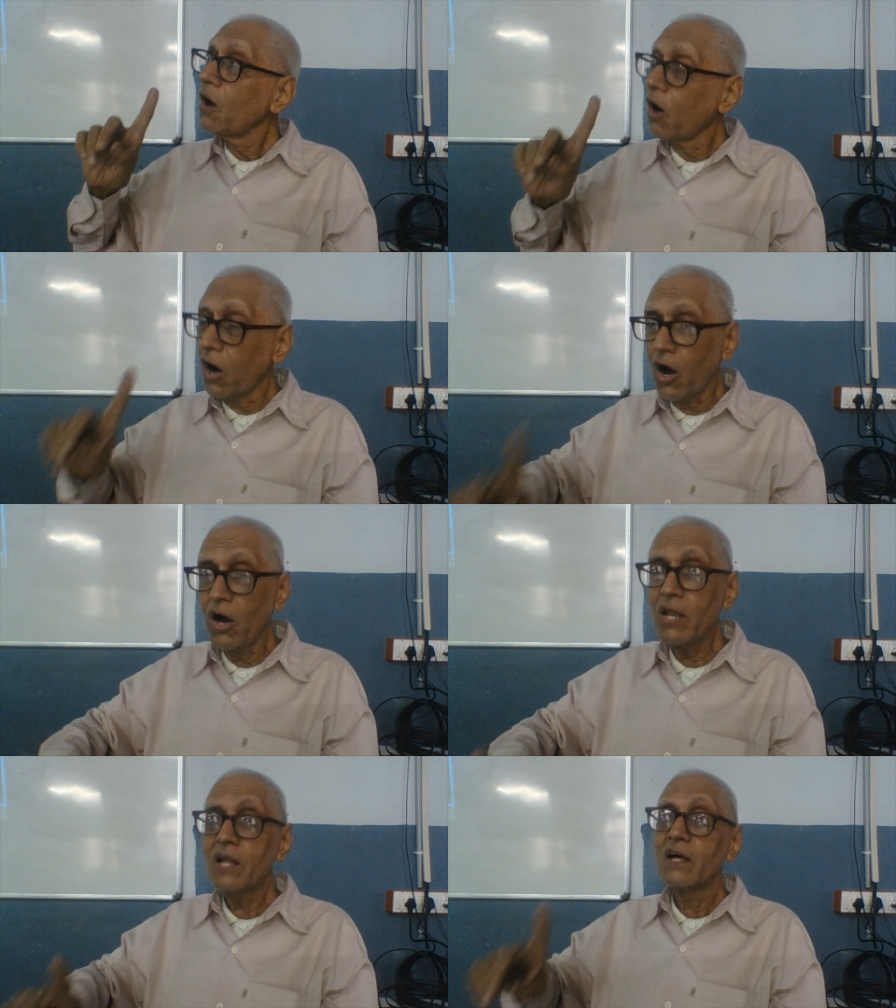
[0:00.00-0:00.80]

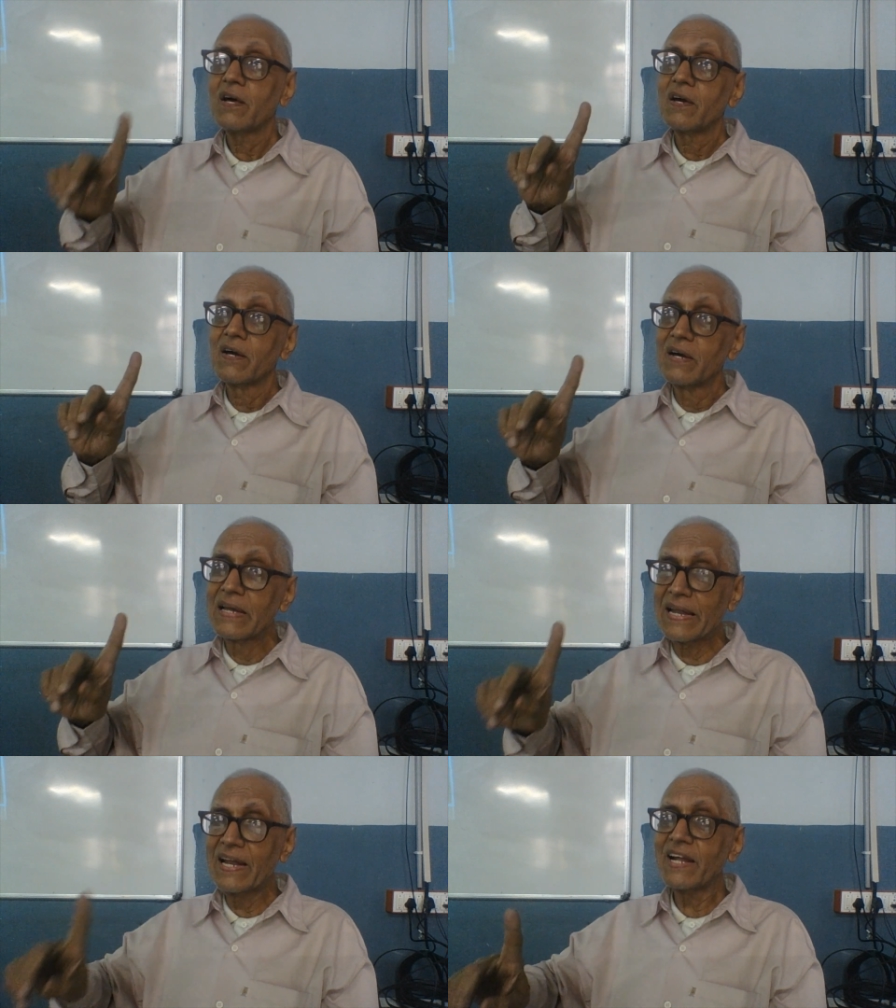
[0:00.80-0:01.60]
all
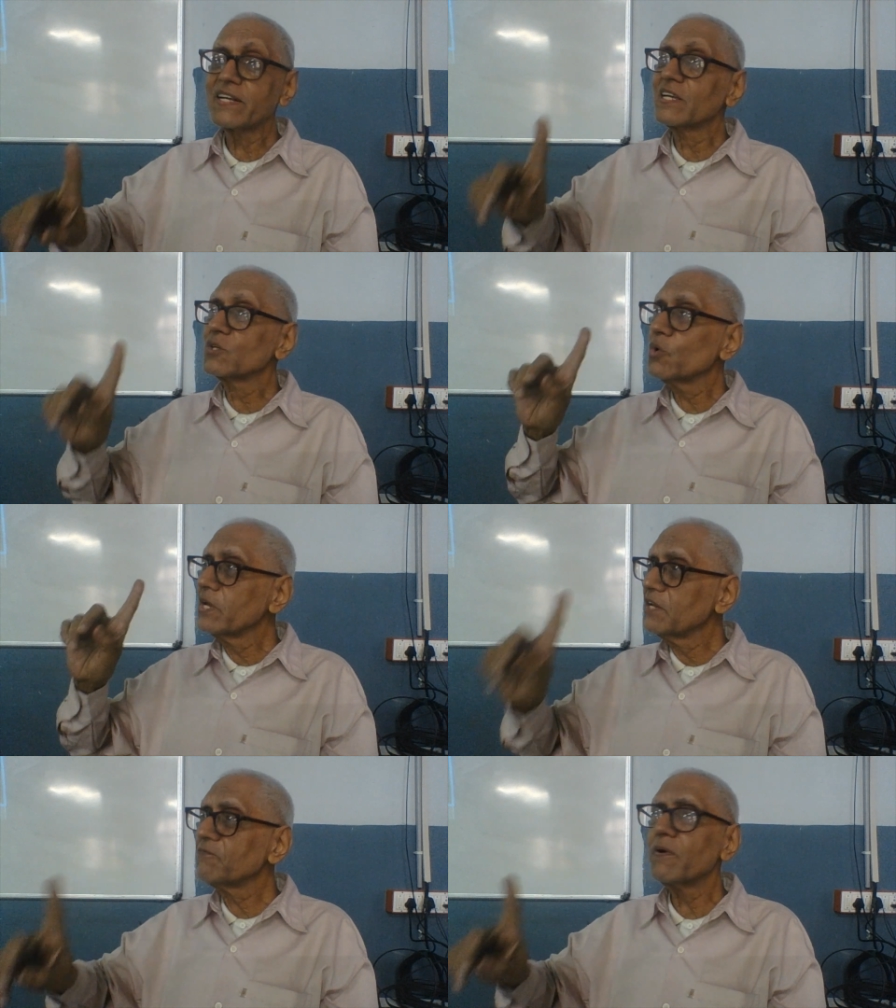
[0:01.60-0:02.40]
relating to
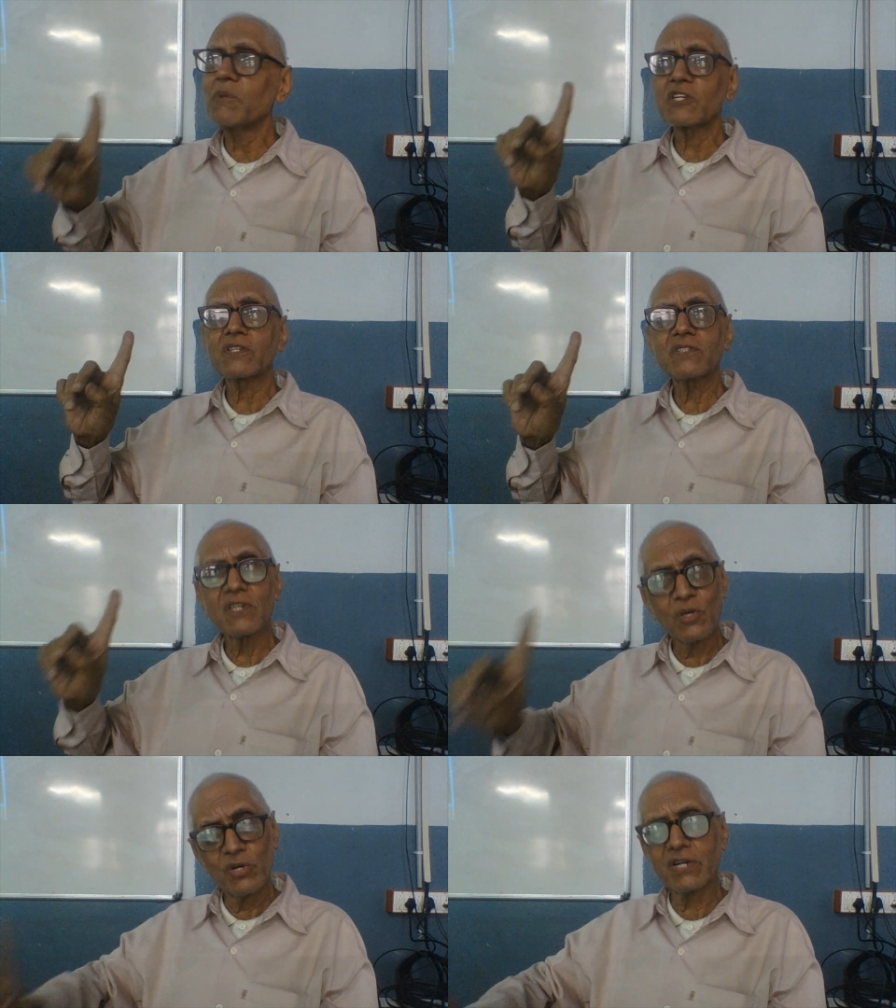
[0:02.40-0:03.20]
information
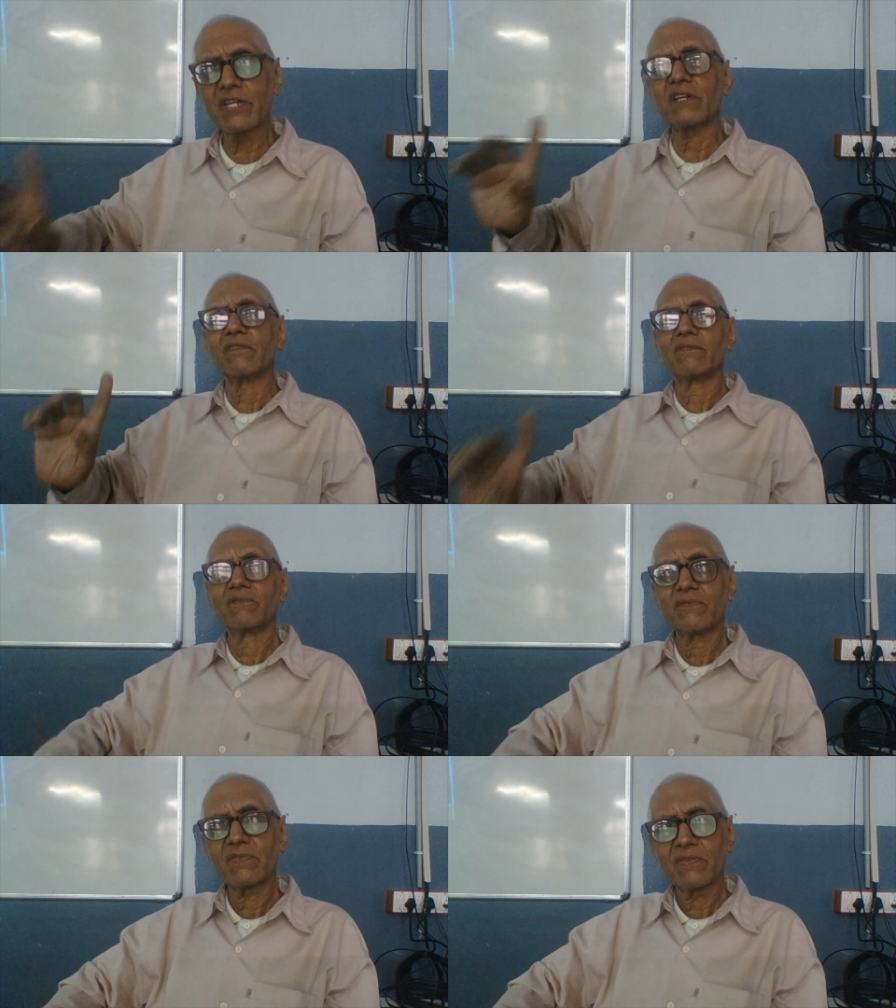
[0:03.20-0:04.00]
security.
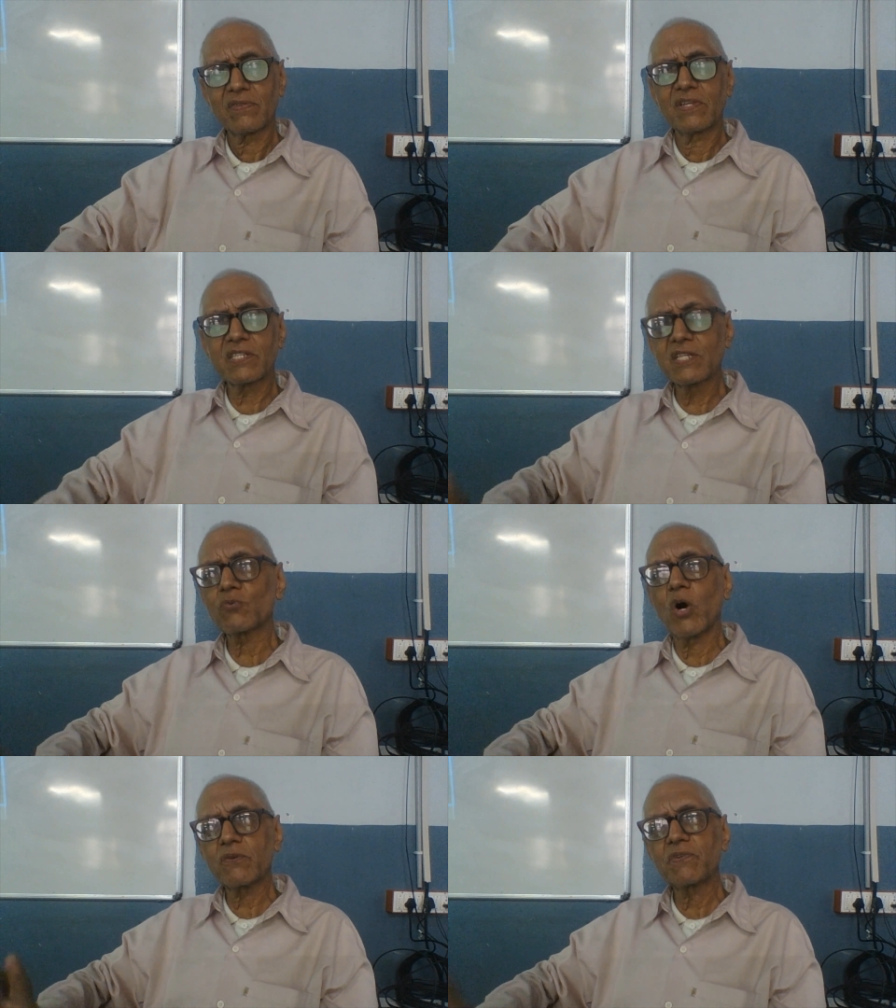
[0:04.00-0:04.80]
This is
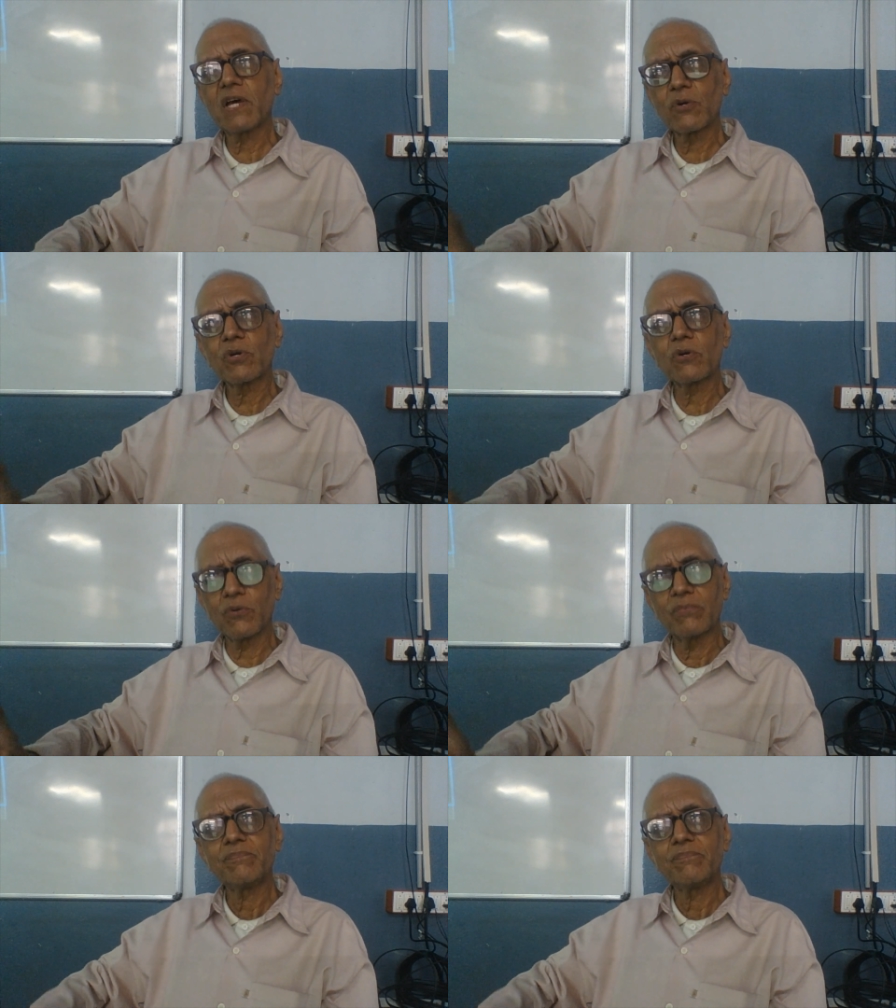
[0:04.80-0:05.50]
what we are going to do.